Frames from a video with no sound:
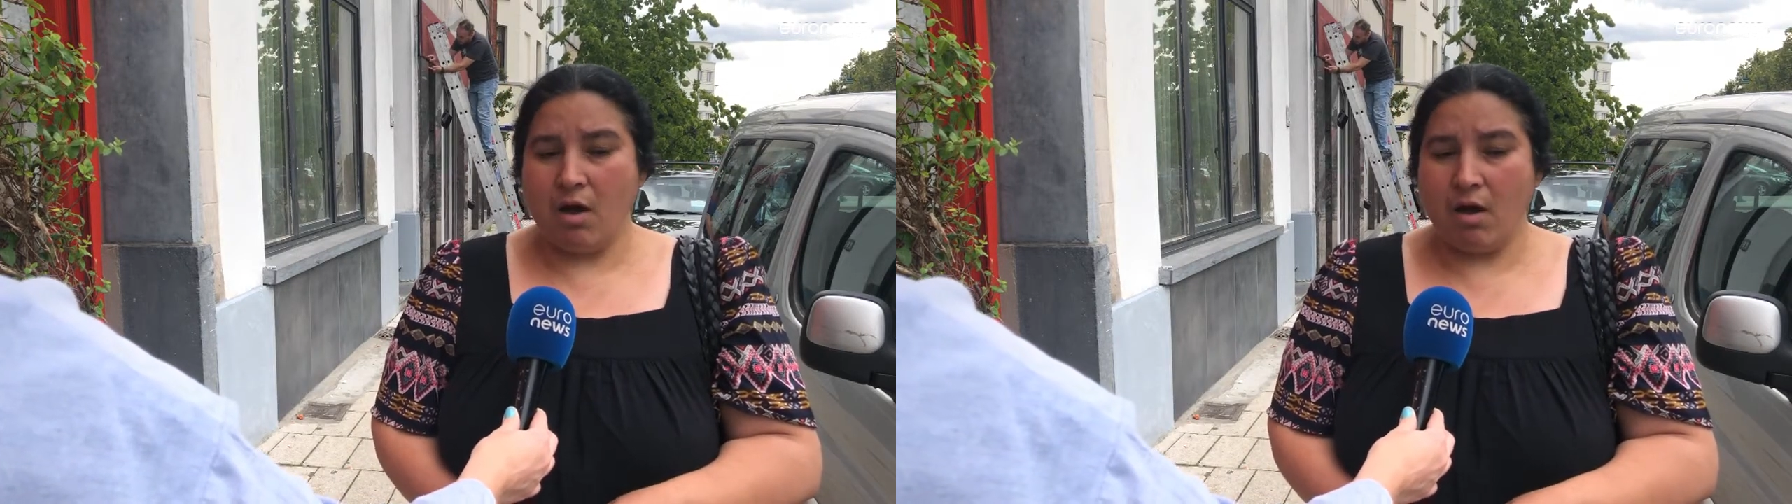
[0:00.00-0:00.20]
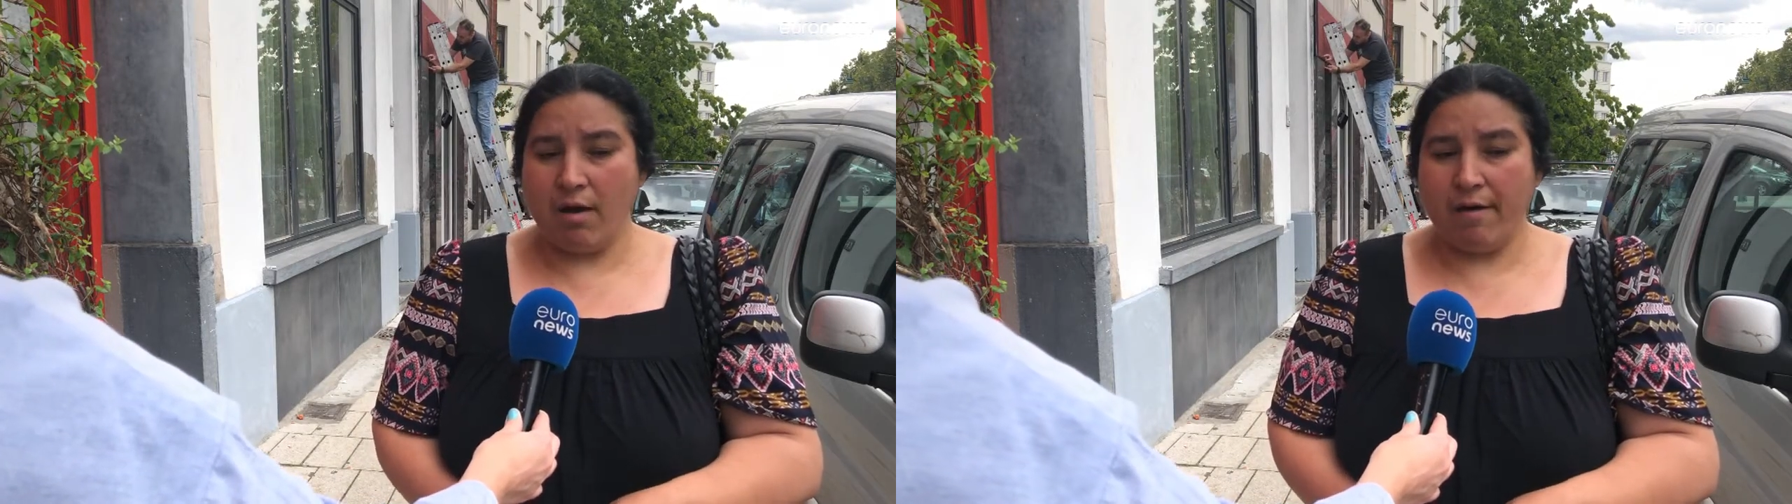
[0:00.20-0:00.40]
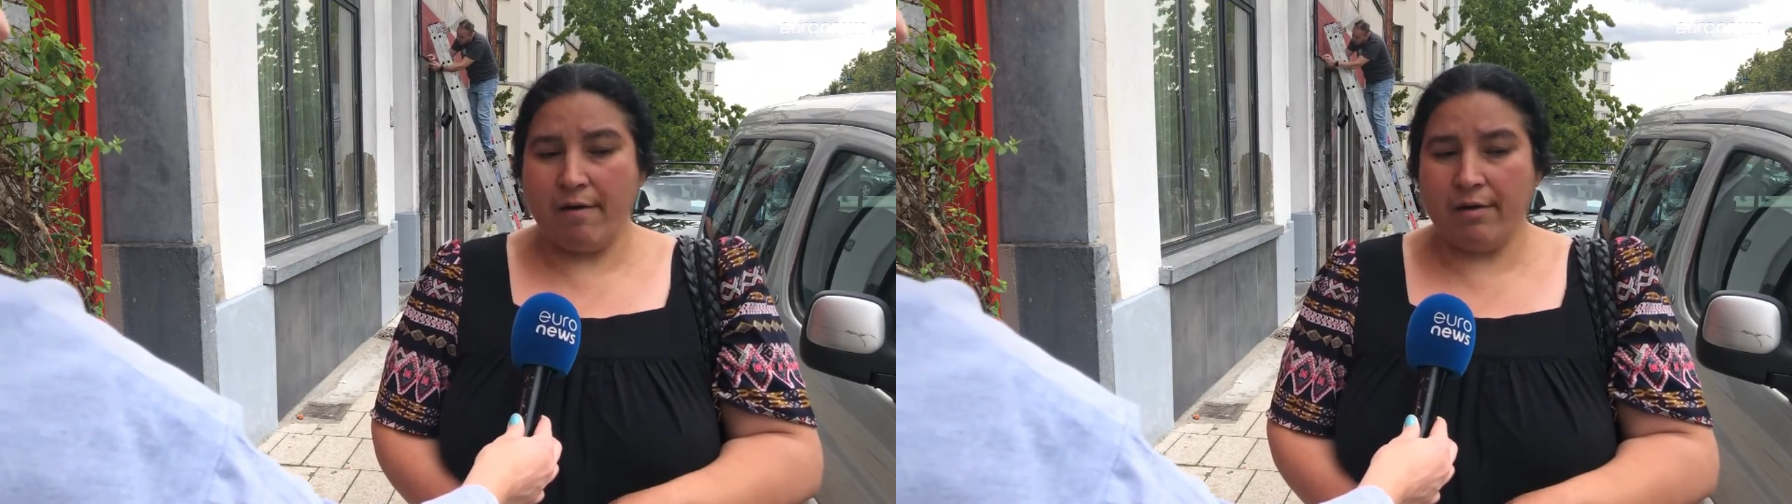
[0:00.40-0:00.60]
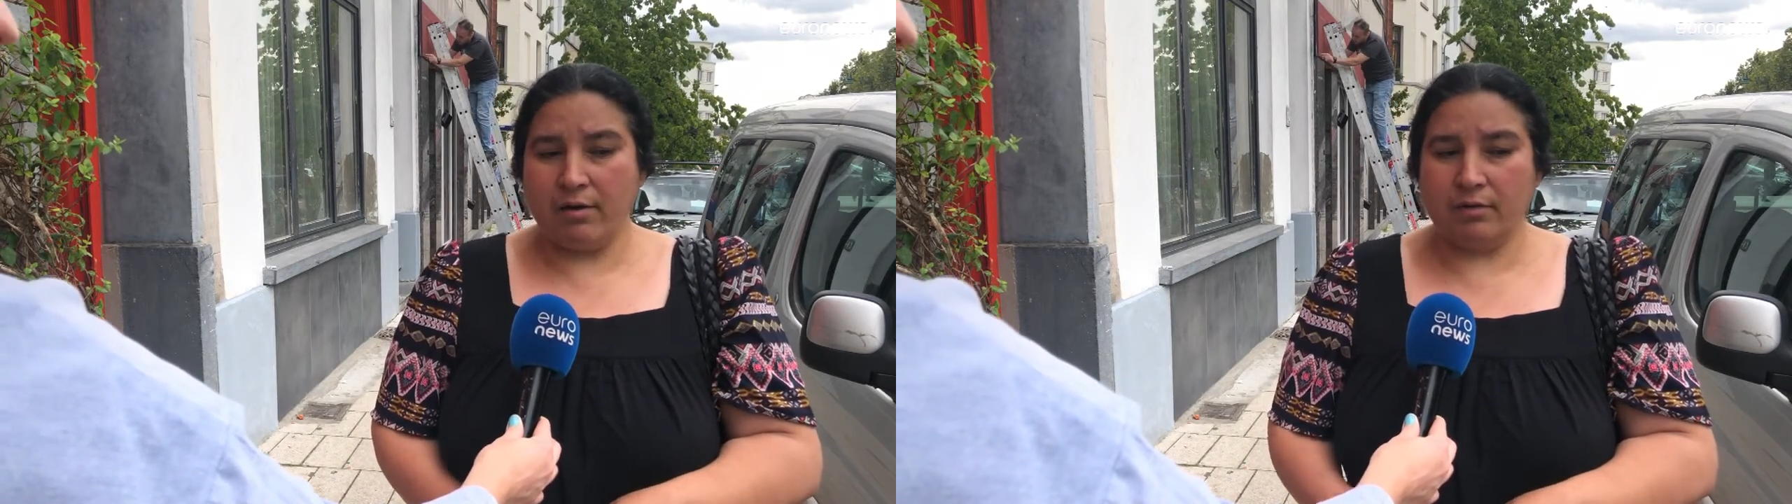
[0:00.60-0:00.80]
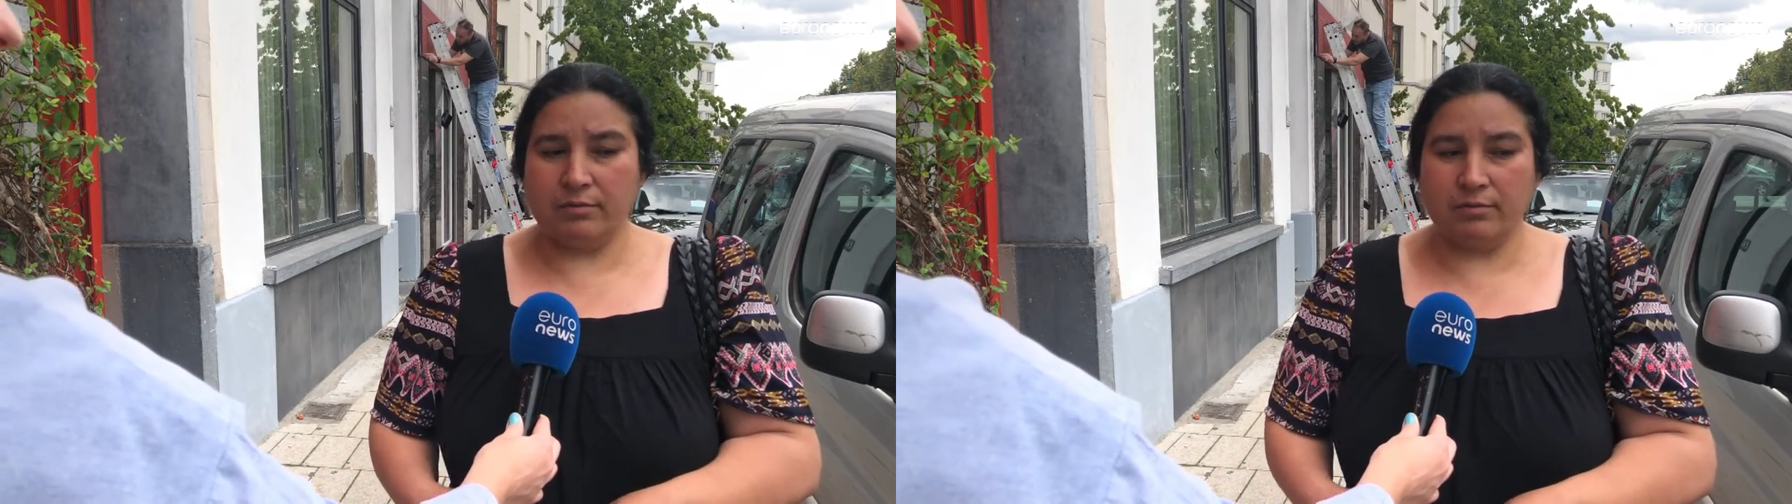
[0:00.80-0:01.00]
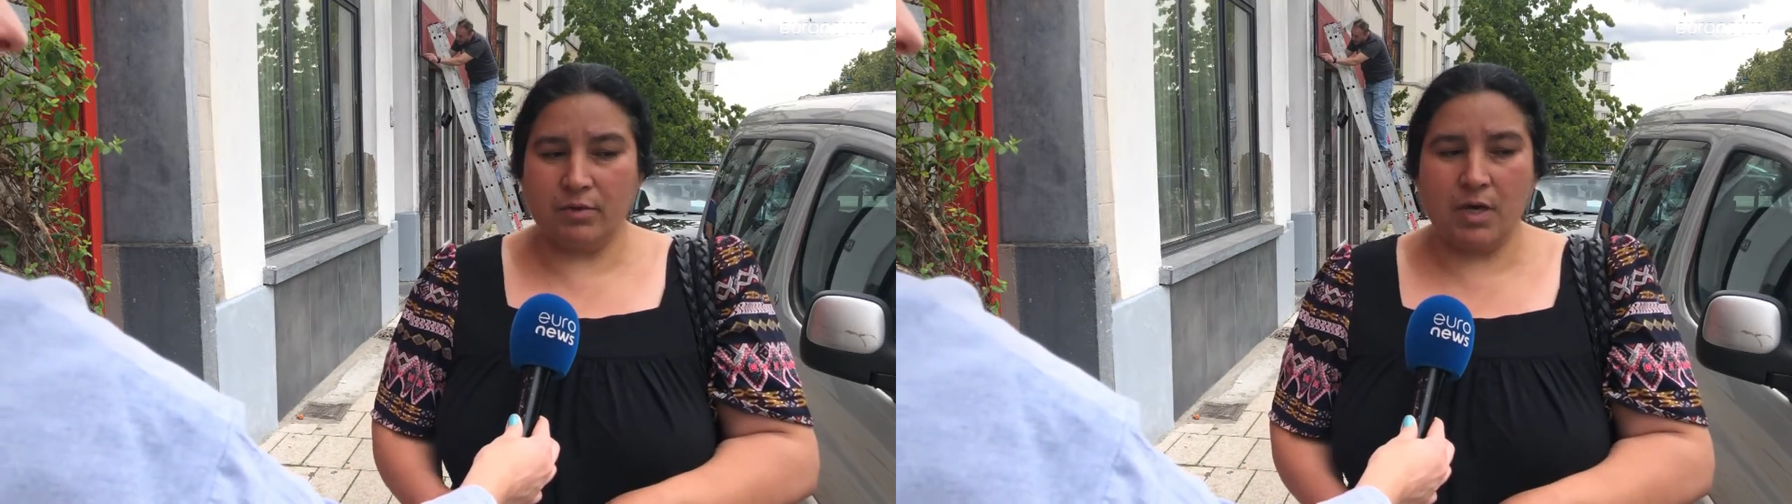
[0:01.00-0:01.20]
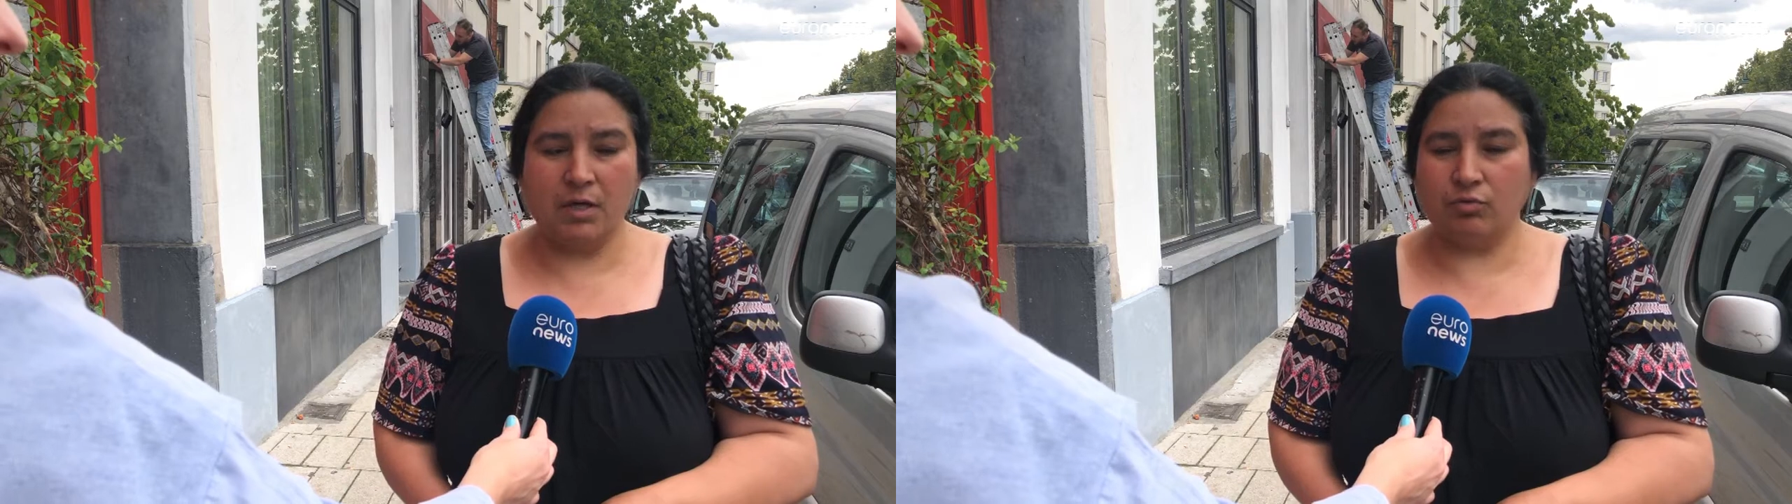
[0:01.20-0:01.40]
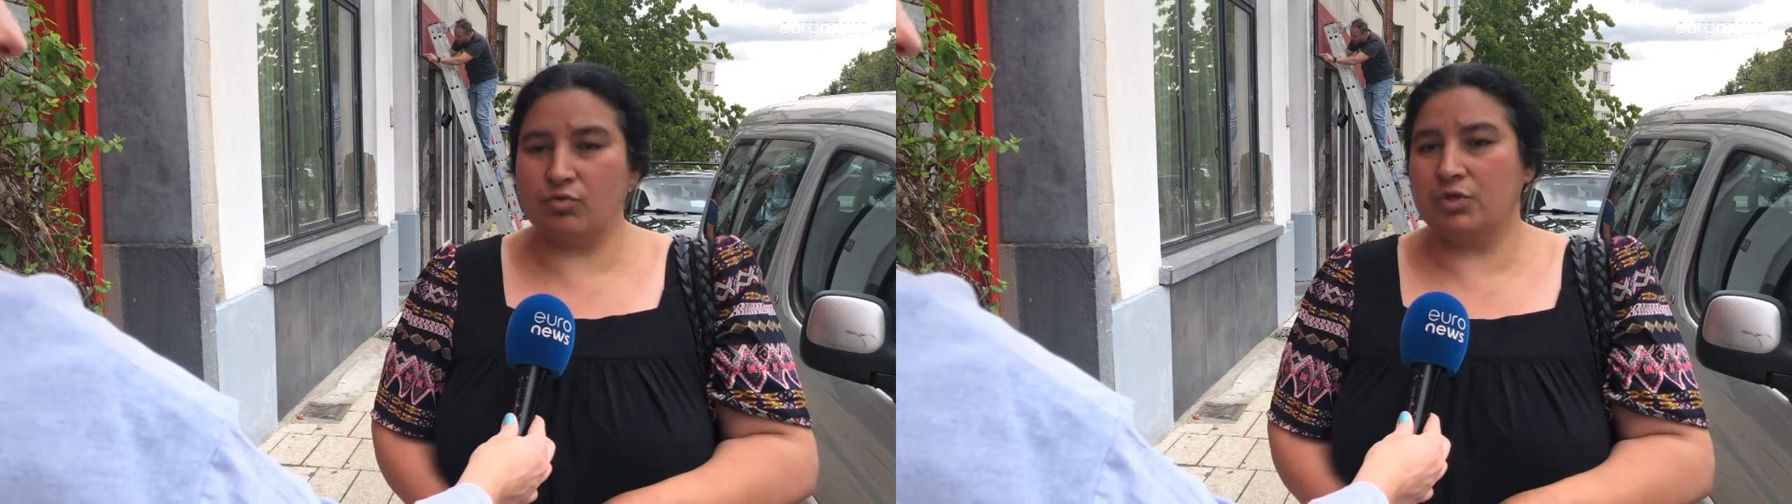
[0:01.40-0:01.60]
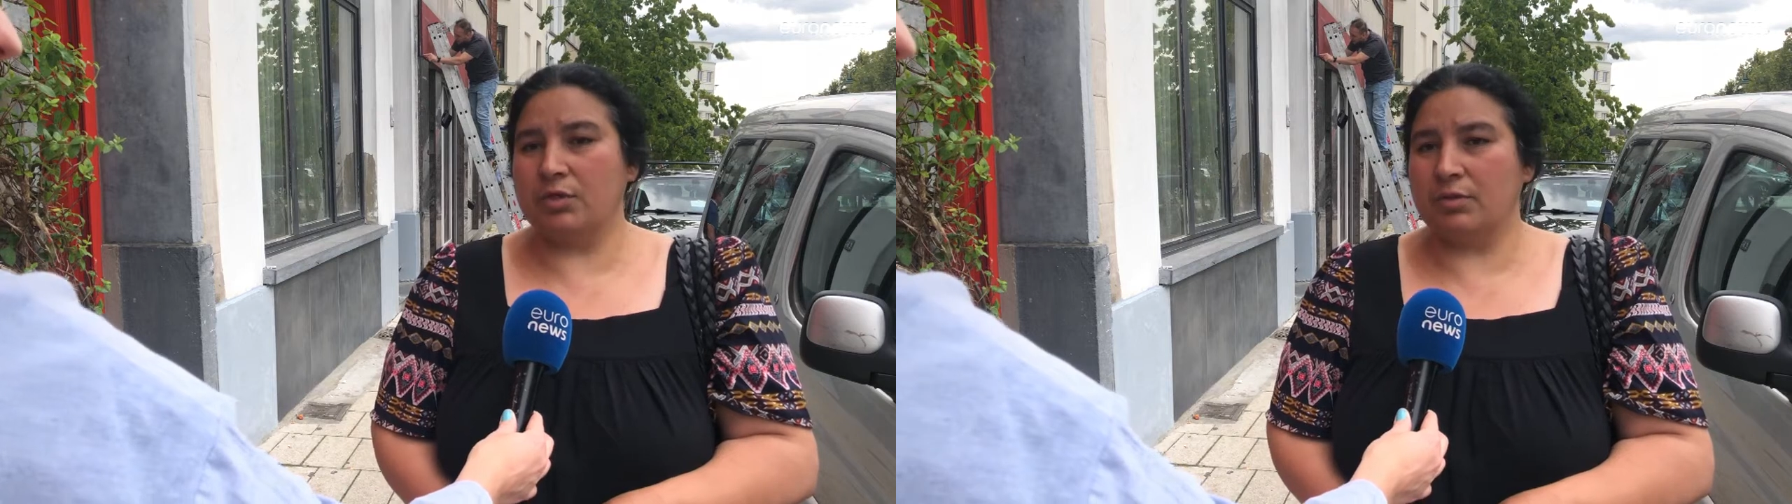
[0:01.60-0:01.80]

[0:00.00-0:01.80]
Oh, I ah, thought you were Turkish.